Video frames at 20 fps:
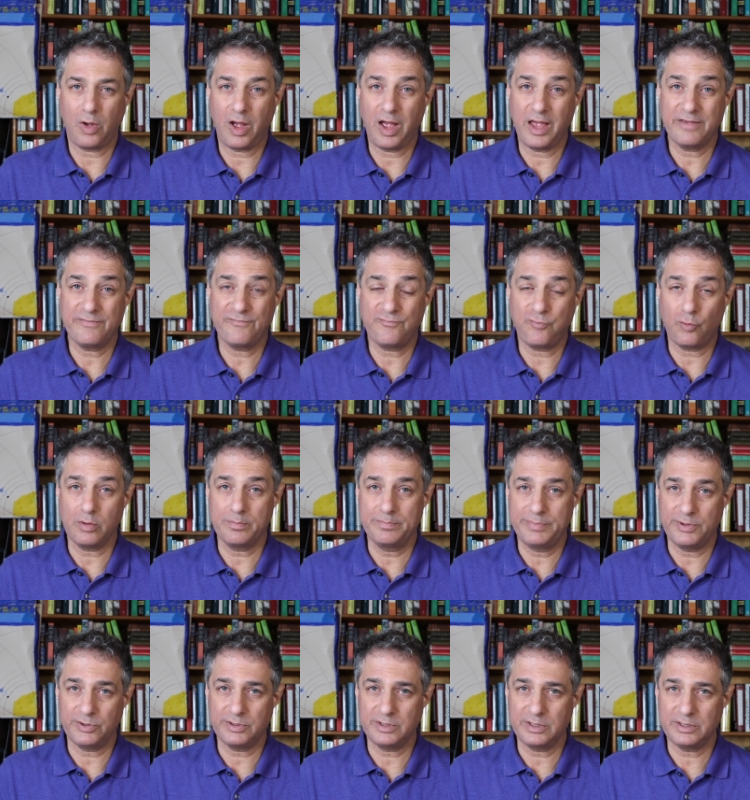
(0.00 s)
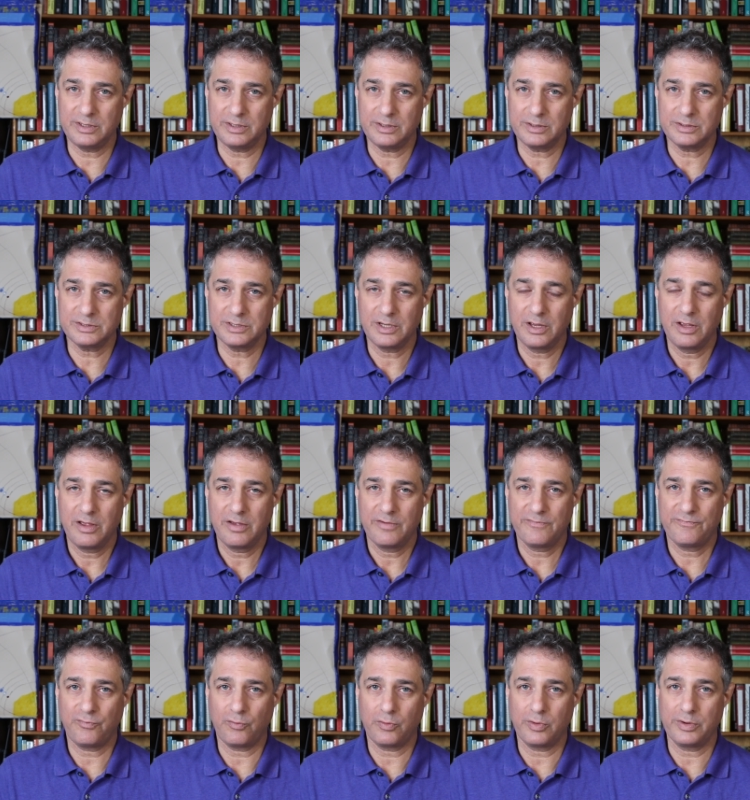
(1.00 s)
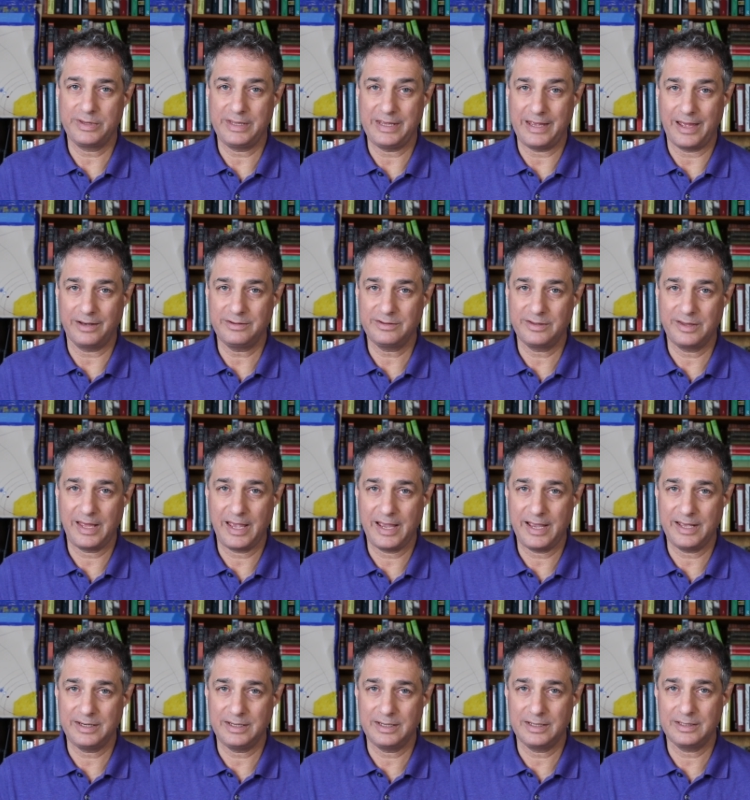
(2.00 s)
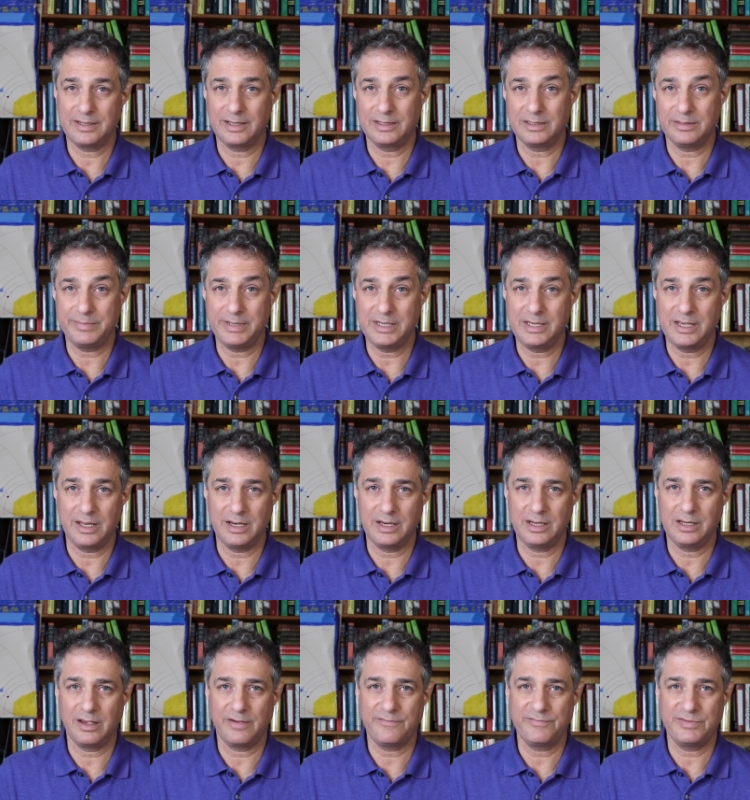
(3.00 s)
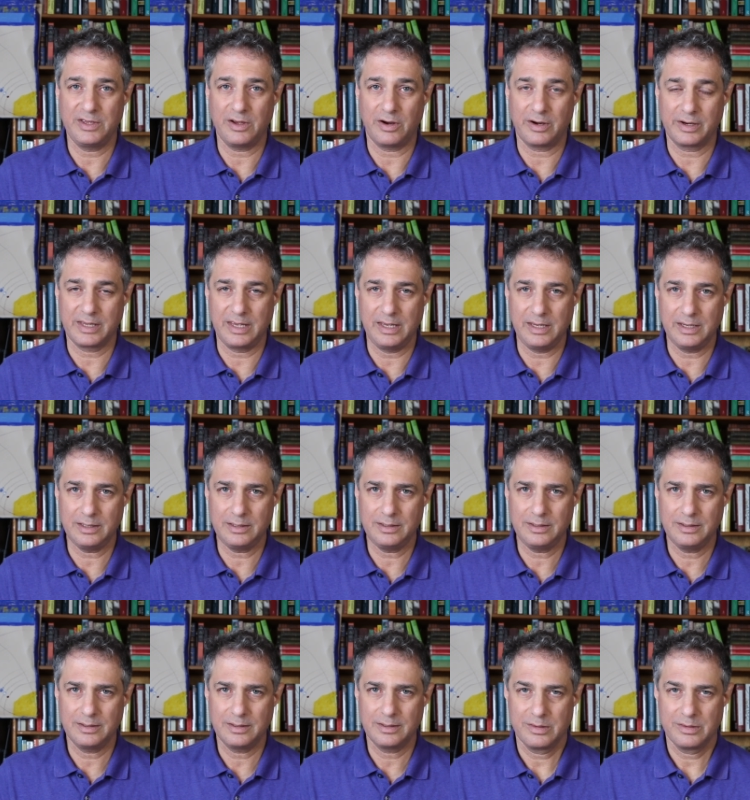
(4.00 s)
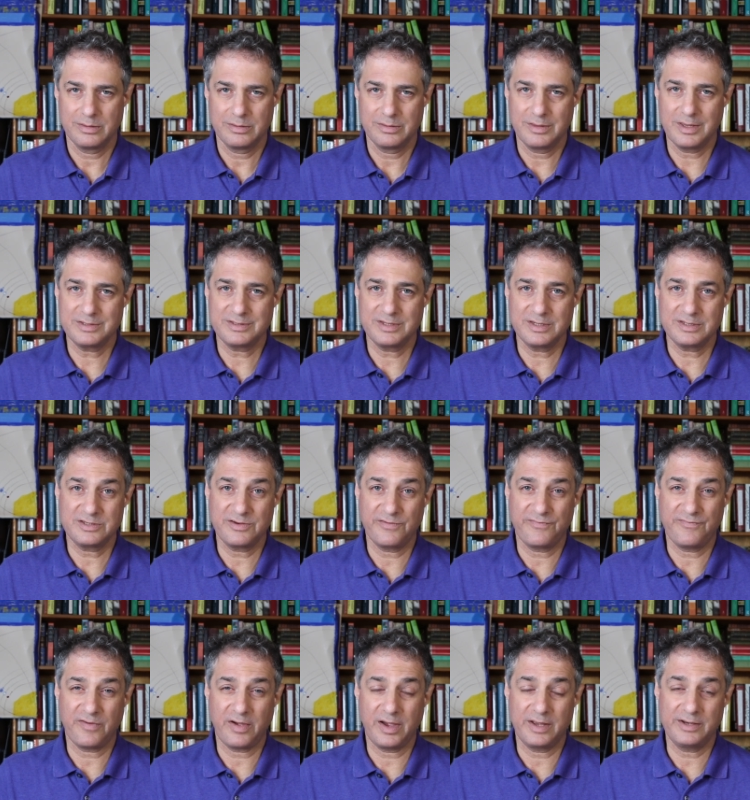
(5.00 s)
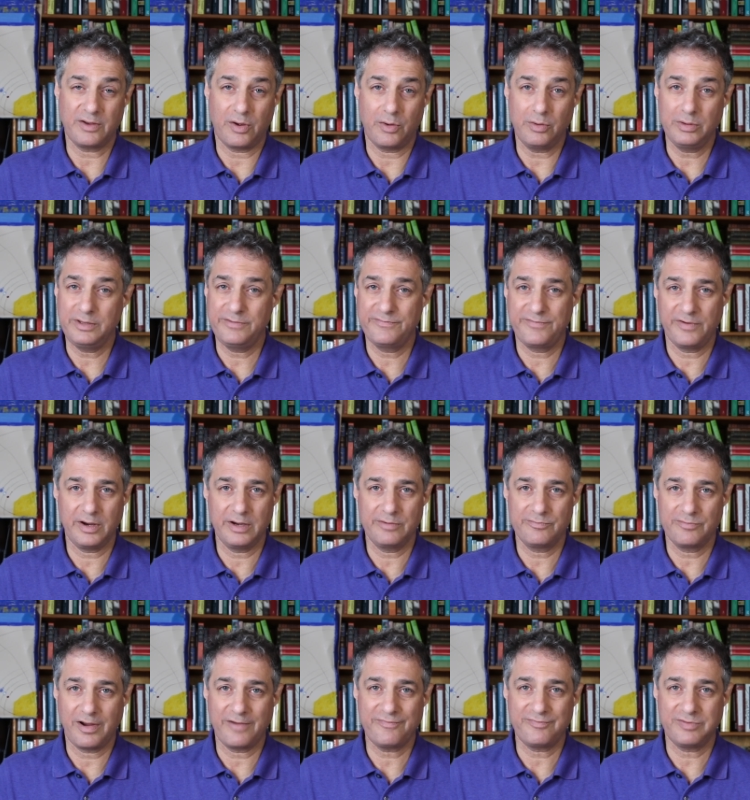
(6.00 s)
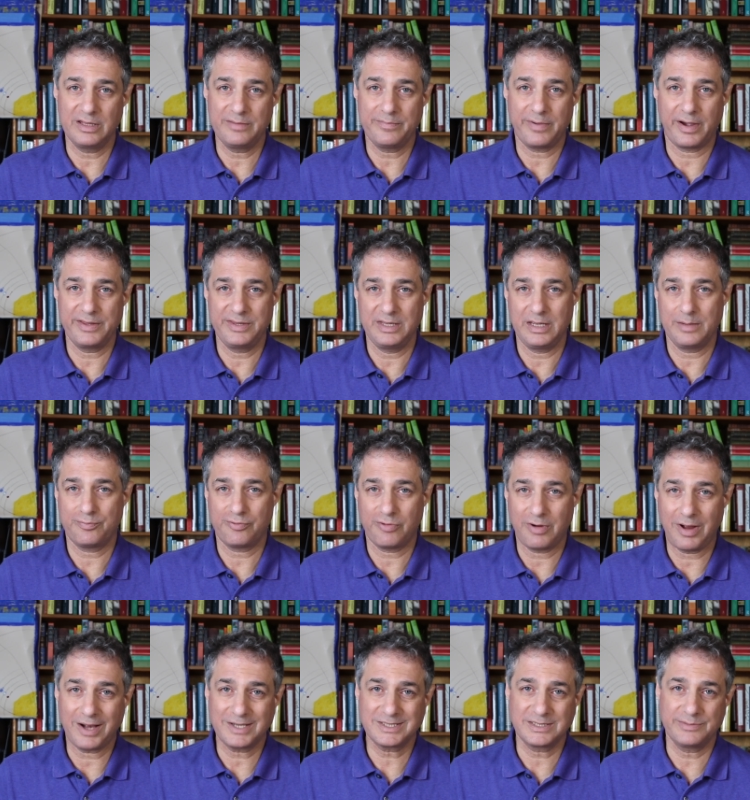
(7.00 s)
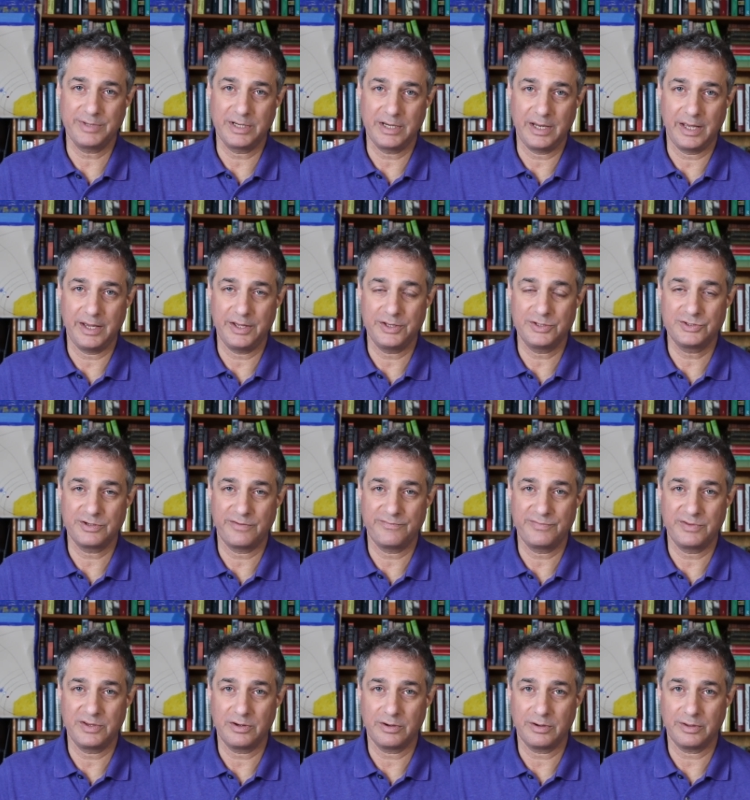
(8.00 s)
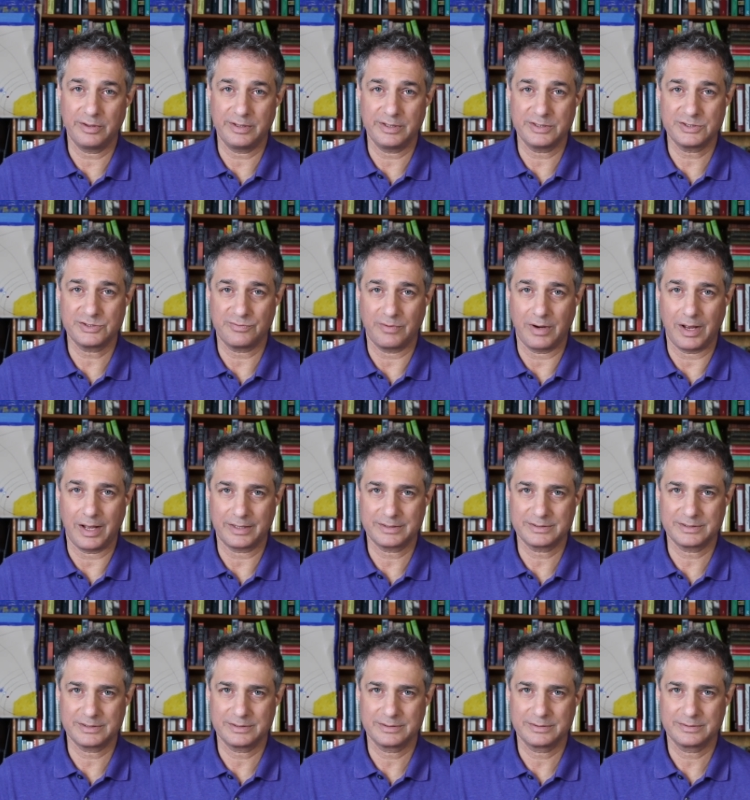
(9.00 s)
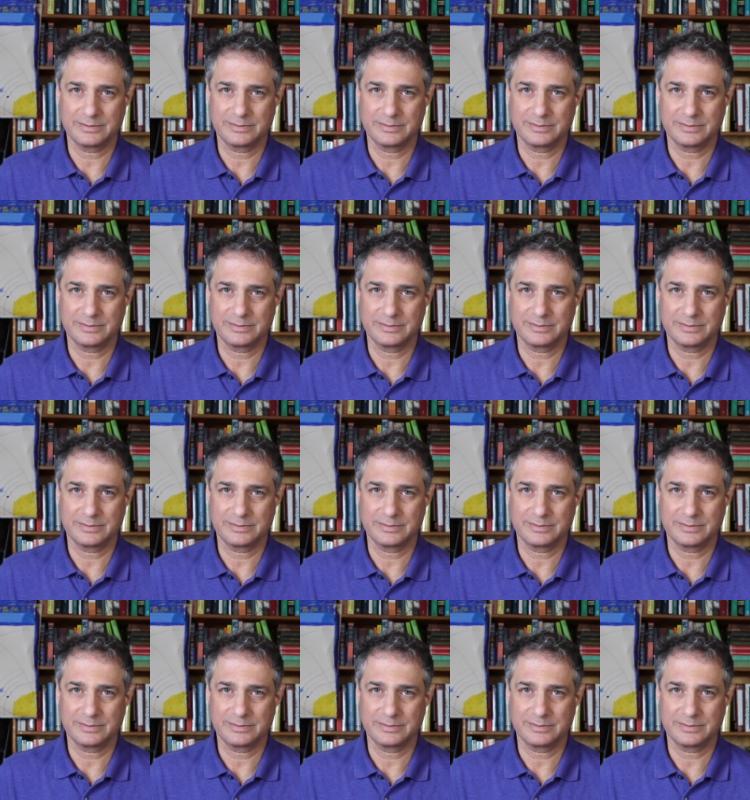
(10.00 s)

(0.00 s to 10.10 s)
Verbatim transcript: why four billion years for the end of the Hadean and the beginning of the Archean? This is defined only very roughly by the approximate age of the earliest rocks.